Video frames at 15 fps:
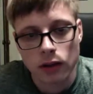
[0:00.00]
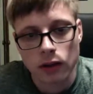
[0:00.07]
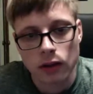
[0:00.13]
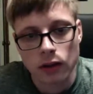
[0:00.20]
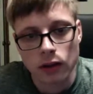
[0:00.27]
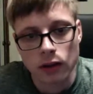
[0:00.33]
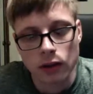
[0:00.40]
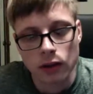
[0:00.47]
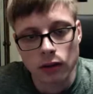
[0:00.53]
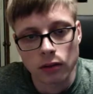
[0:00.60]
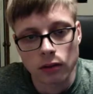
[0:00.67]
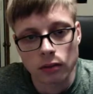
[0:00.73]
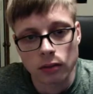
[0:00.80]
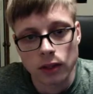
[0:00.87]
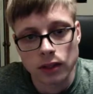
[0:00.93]

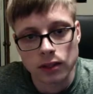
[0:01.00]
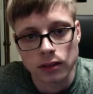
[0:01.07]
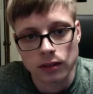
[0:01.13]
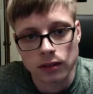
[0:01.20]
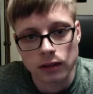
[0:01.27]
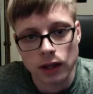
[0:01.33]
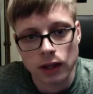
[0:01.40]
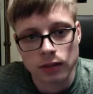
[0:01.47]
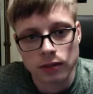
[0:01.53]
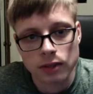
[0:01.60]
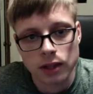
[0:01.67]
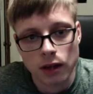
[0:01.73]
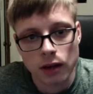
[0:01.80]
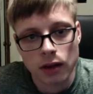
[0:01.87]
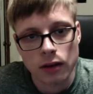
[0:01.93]
That's kind of
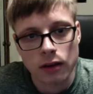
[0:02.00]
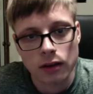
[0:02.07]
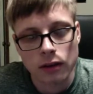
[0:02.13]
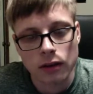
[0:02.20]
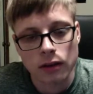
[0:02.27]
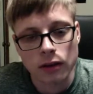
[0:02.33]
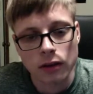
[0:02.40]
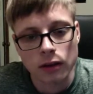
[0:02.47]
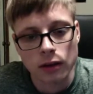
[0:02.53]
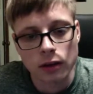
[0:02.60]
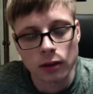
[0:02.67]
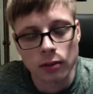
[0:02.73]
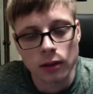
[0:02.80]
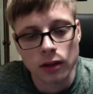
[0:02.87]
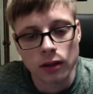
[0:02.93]
scary a little
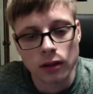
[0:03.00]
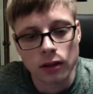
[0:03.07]
bit.